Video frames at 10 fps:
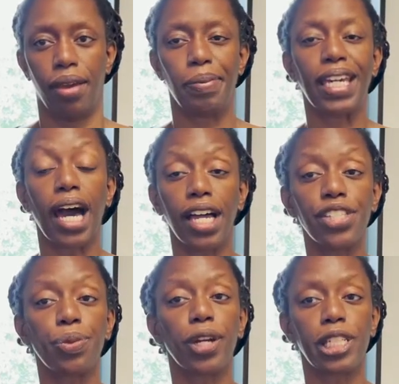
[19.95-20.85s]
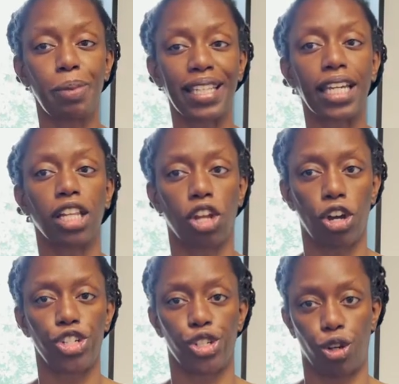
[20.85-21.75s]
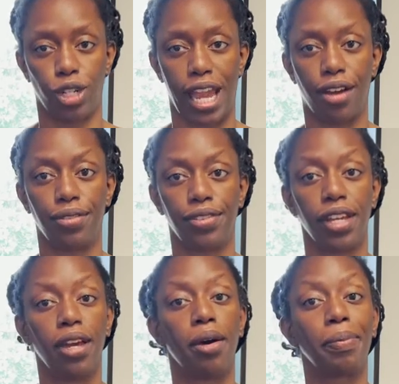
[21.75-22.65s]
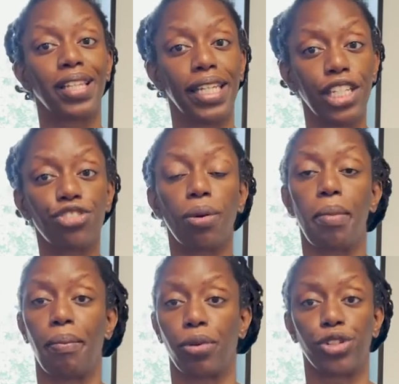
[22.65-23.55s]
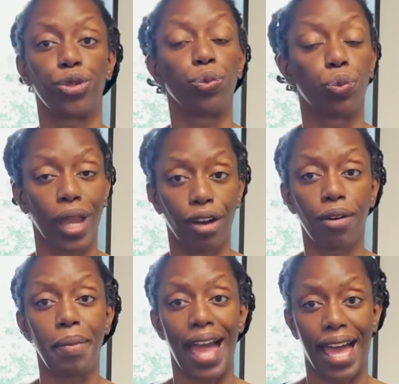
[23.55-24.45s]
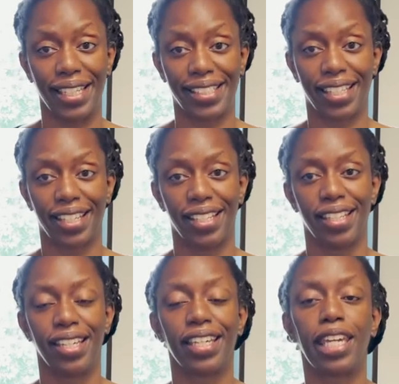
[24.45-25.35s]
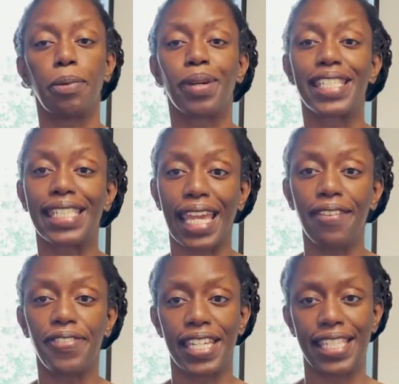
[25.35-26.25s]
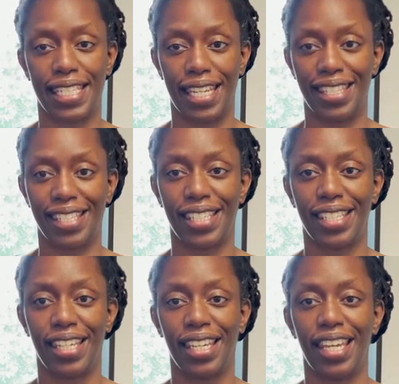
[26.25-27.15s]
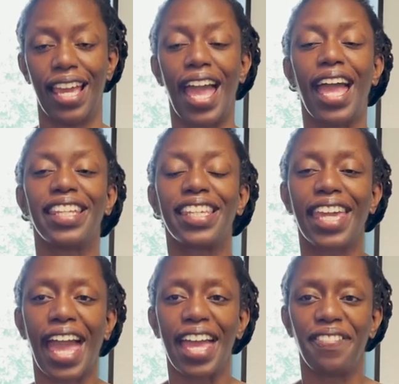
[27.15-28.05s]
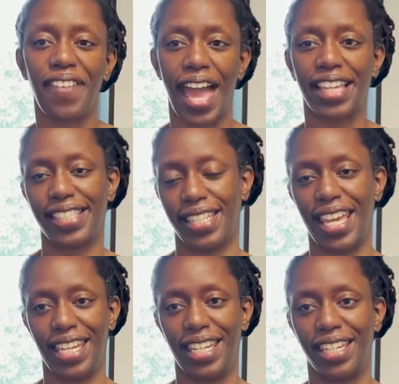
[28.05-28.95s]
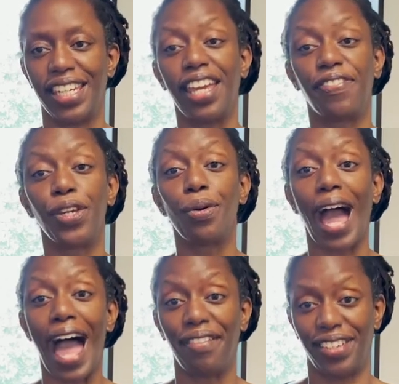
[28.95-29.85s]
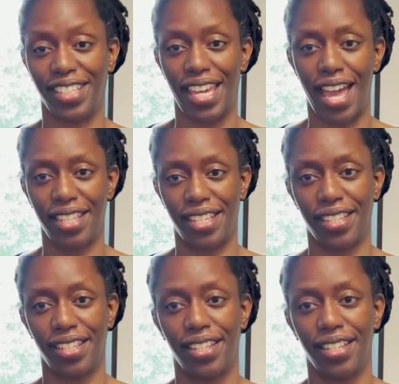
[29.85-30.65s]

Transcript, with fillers: Because we're expecting a large turnout, please remember to wear a mask, keep a safe distance, and get vaccinated if you haven't yet.